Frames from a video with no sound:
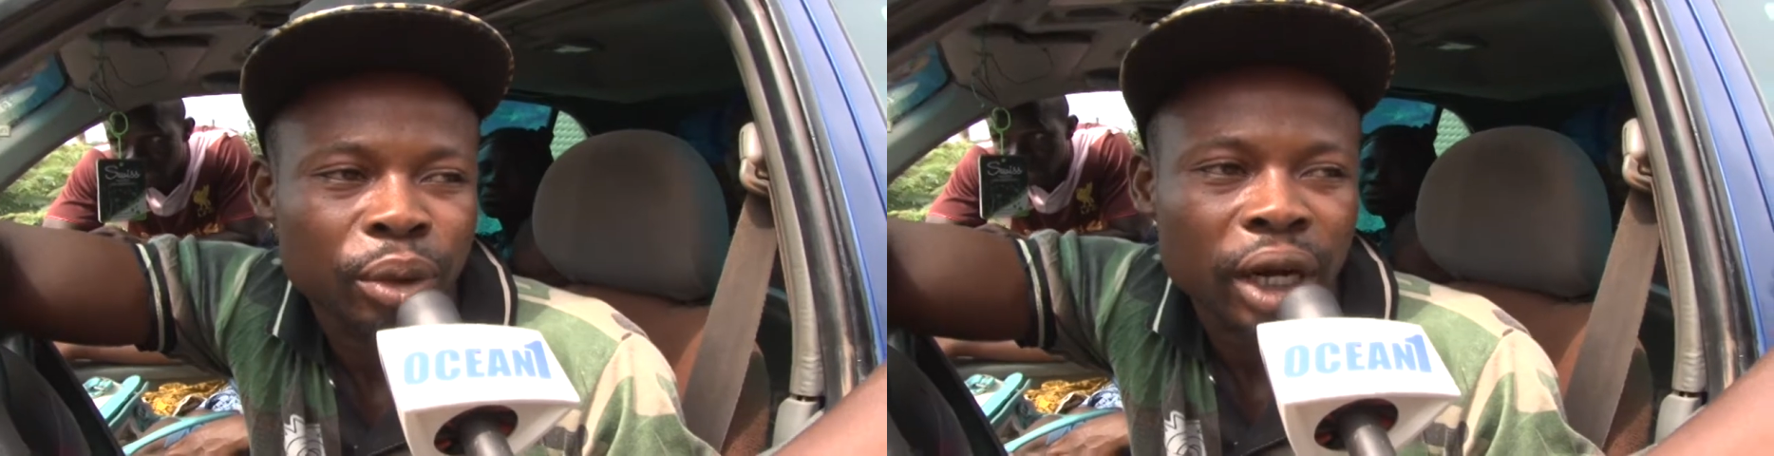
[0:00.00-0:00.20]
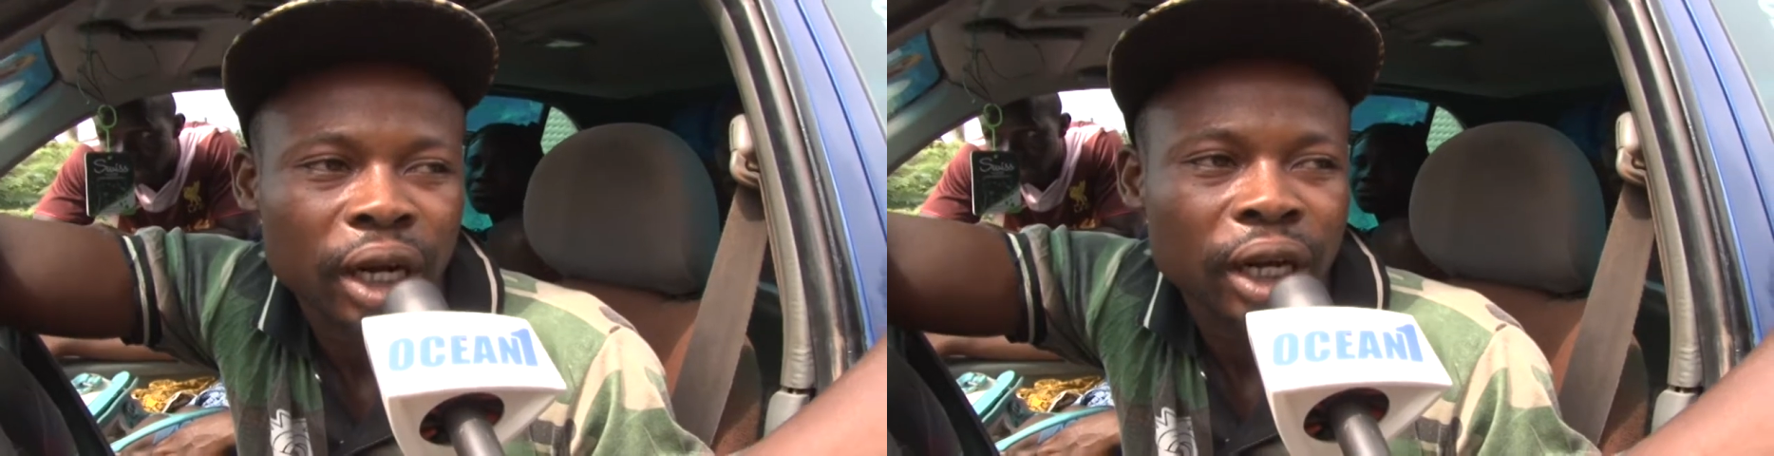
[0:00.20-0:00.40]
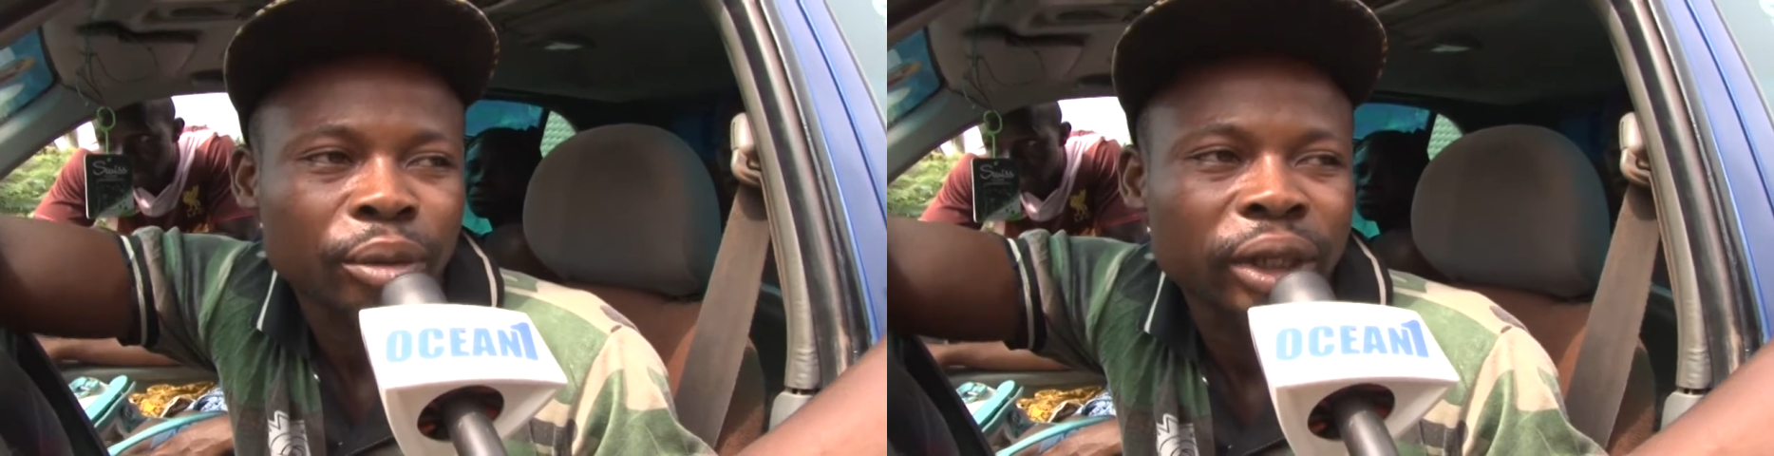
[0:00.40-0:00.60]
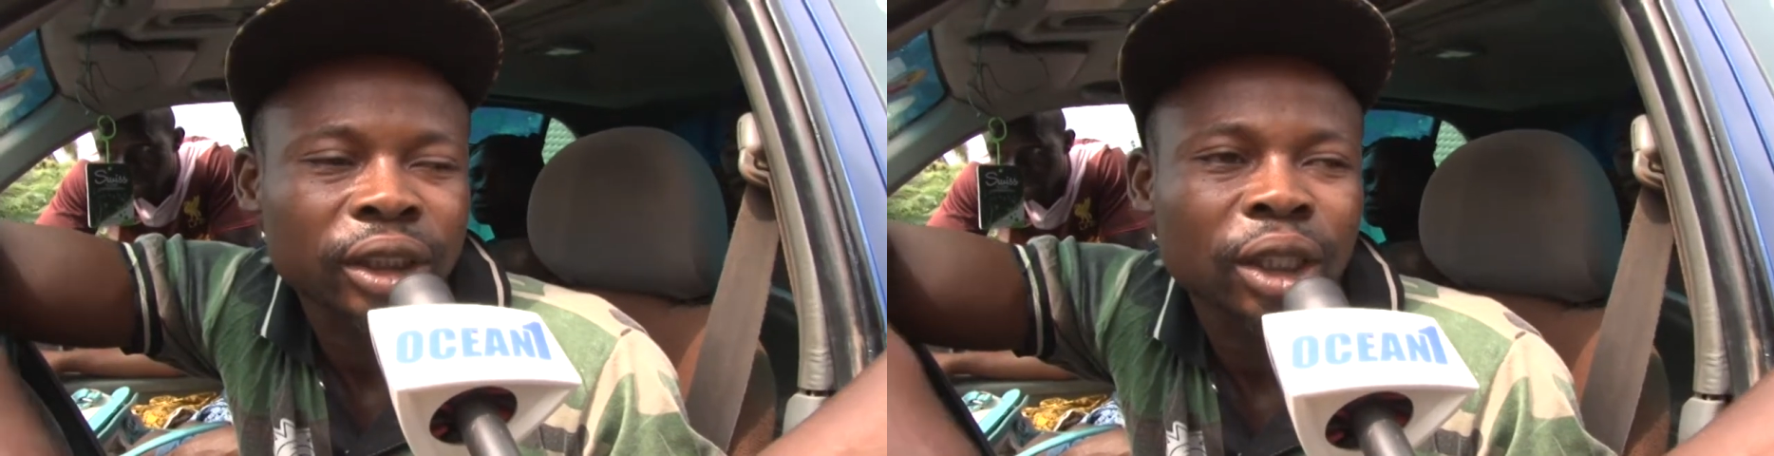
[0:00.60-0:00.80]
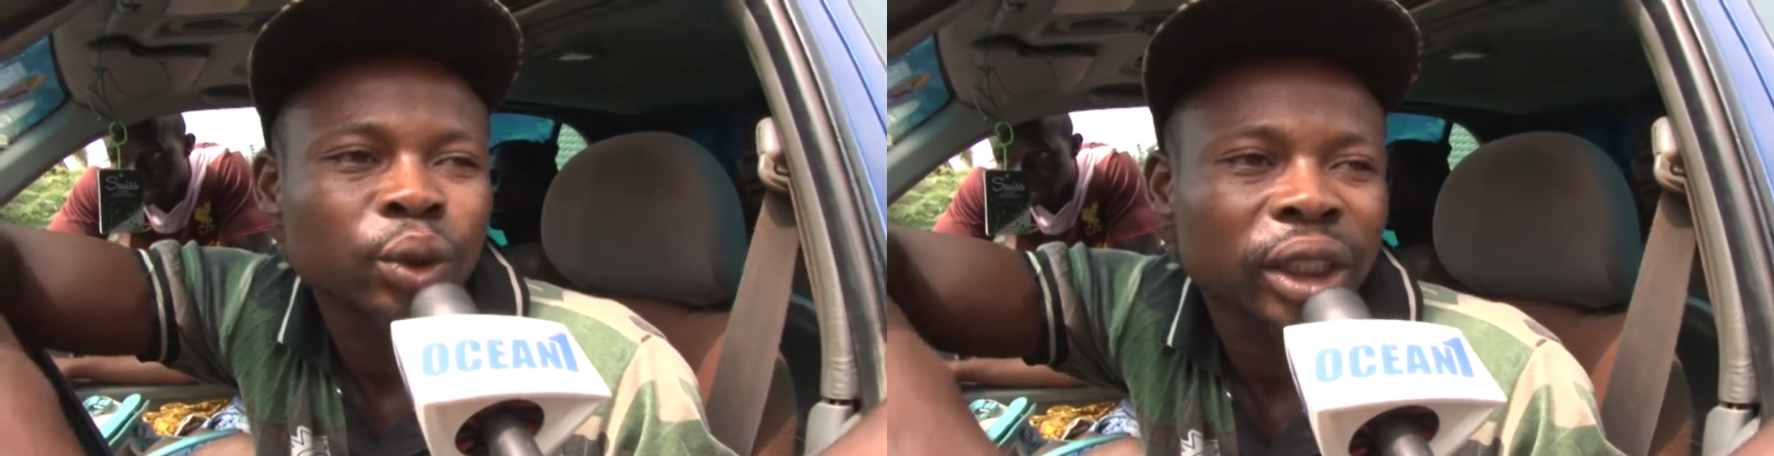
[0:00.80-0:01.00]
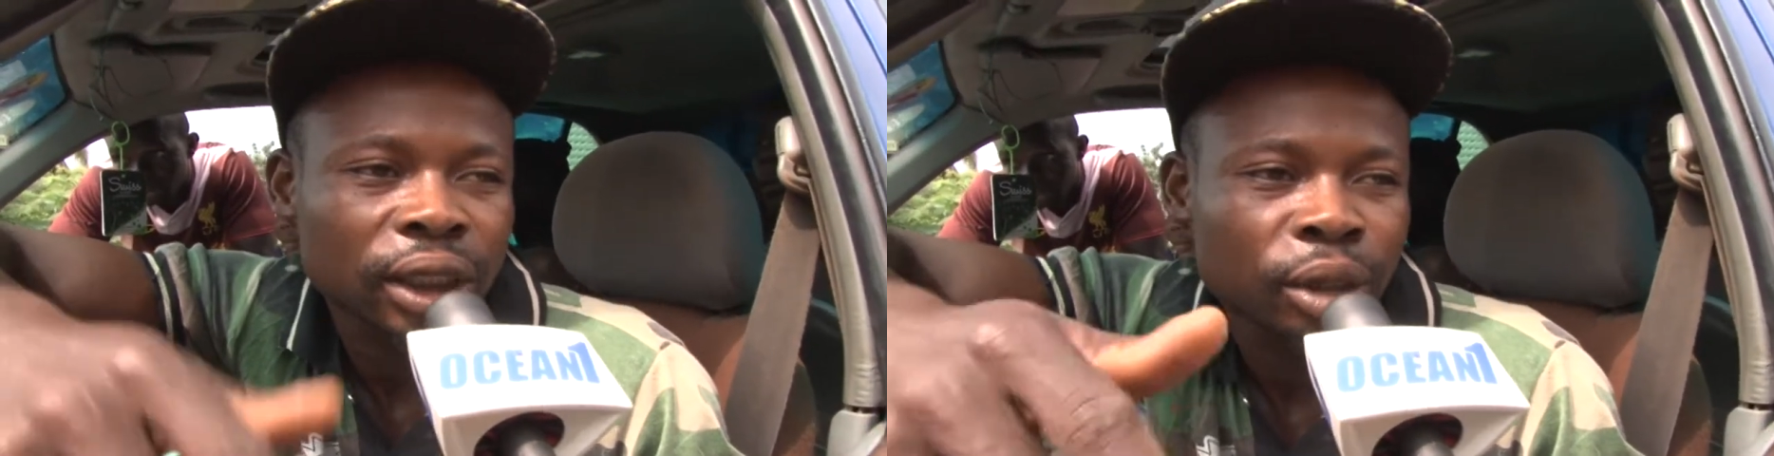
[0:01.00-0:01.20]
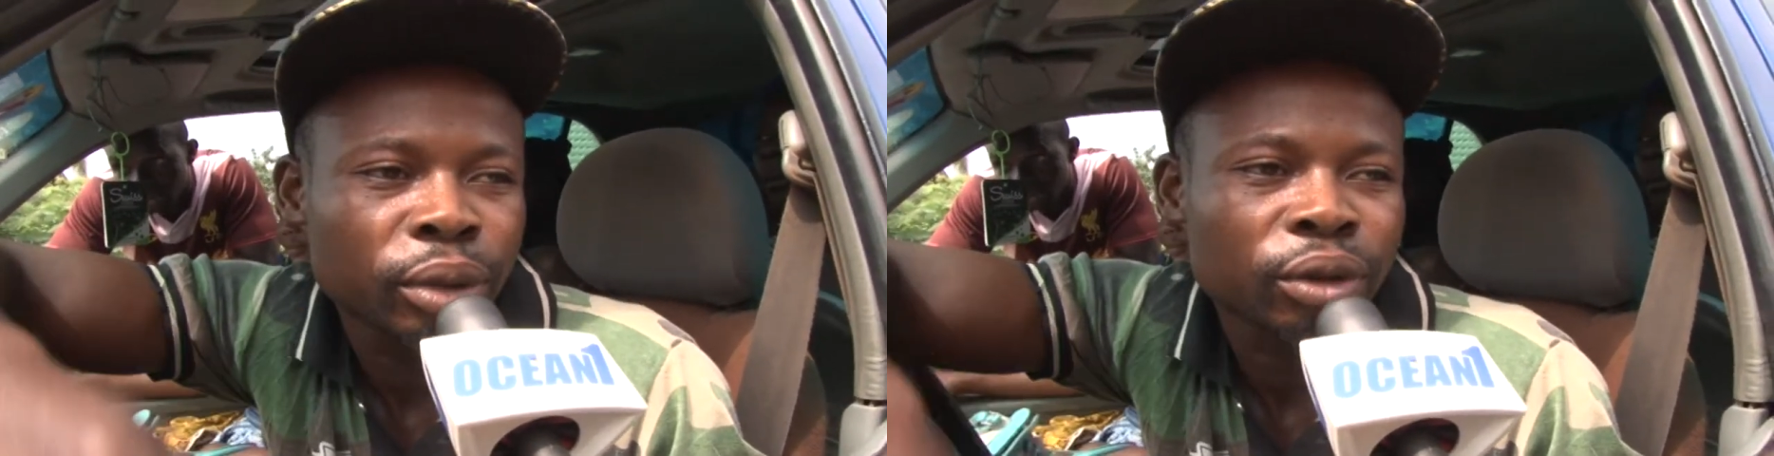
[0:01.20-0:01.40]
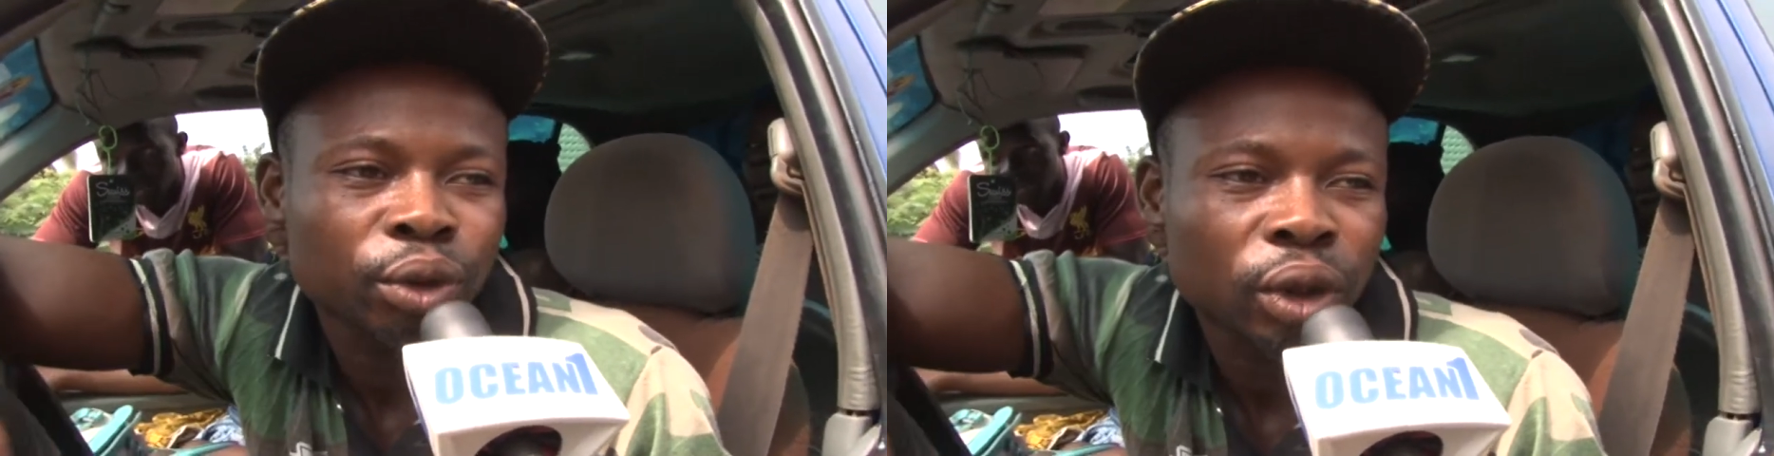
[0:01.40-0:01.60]
pa be che so ye sra
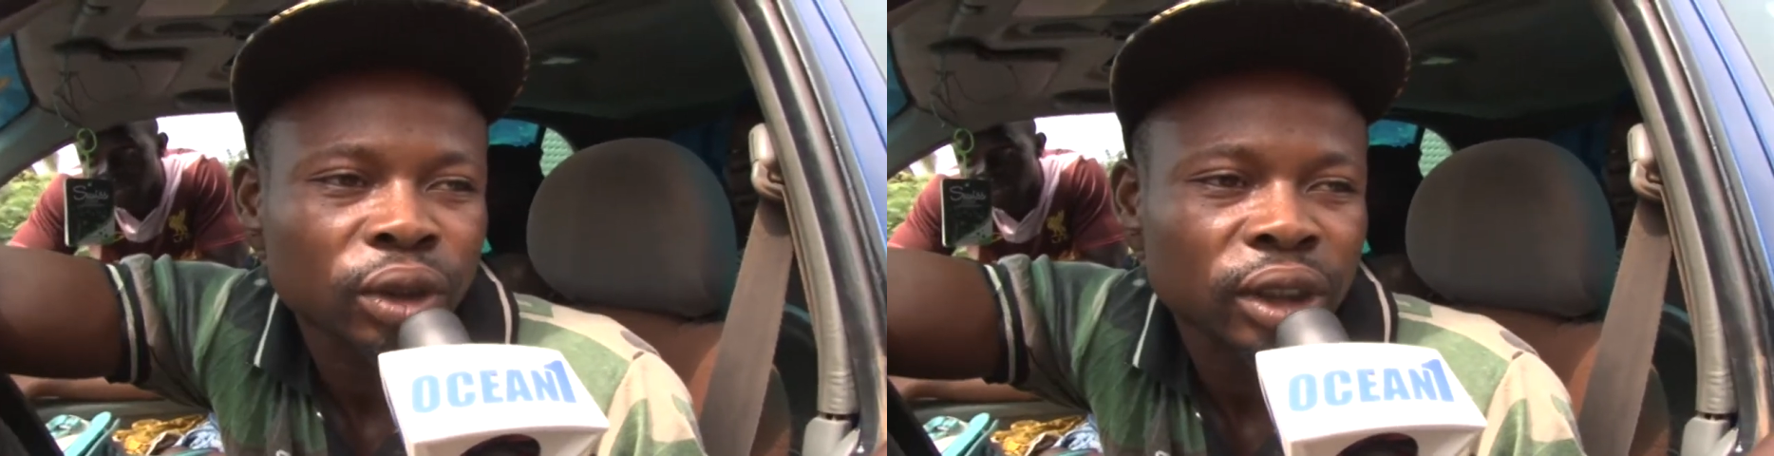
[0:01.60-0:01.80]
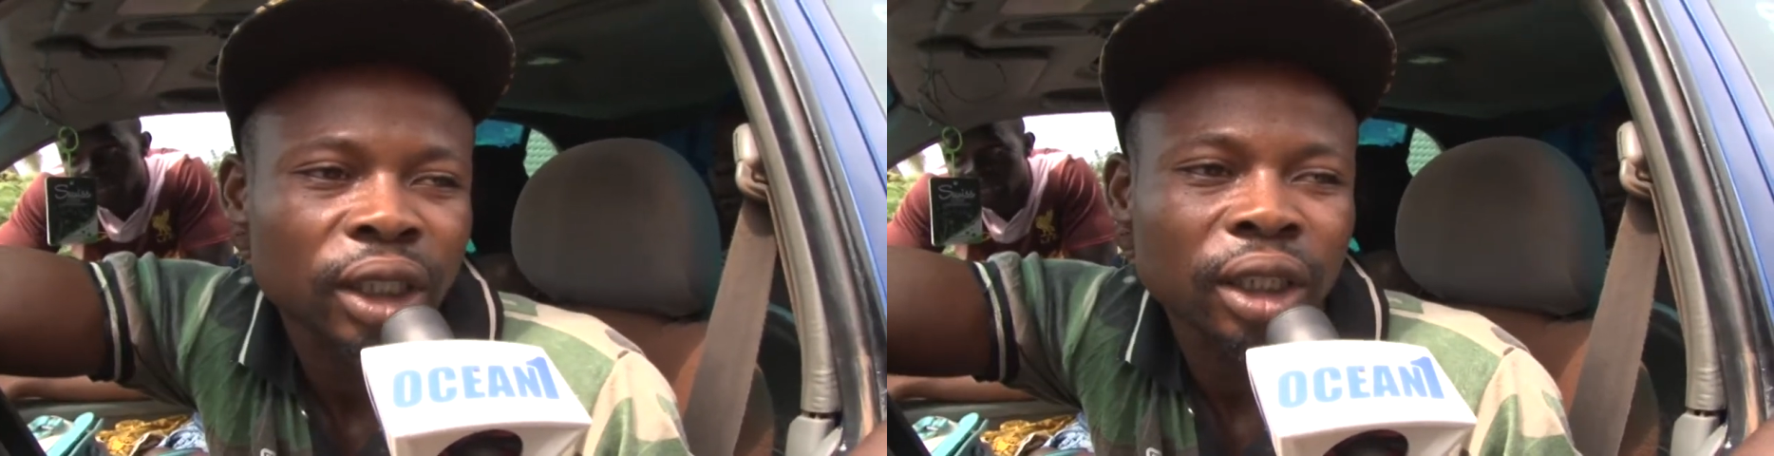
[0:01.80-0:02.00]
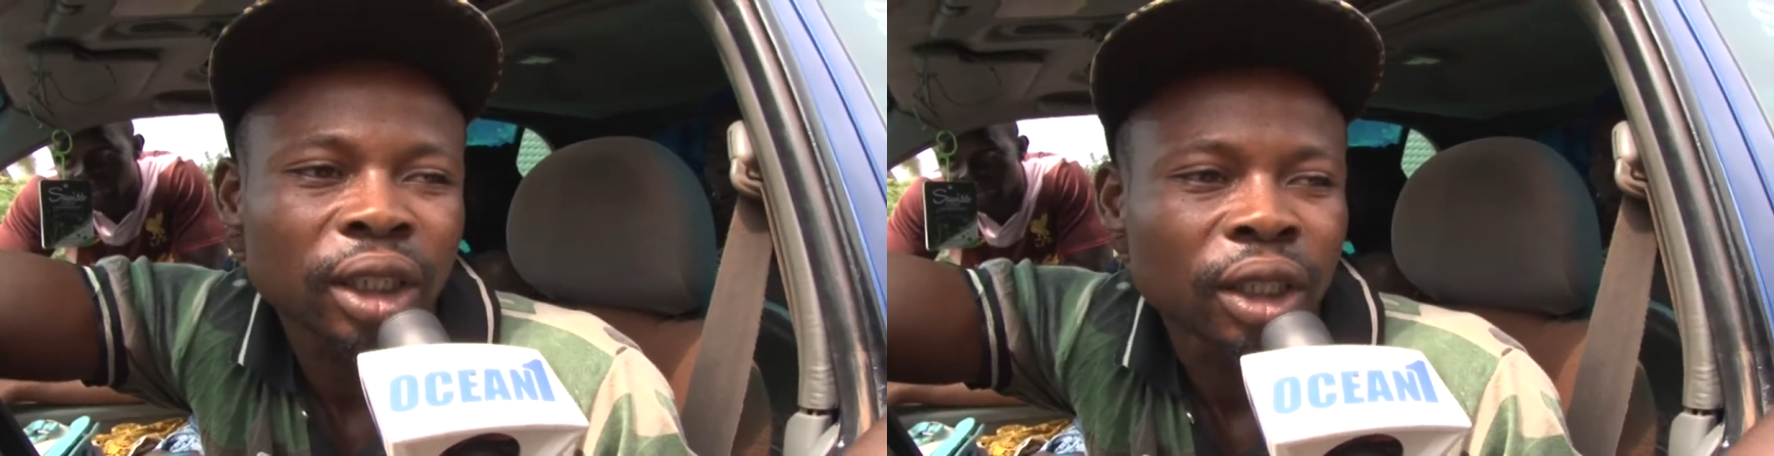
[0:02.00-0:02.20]
mpemfo no se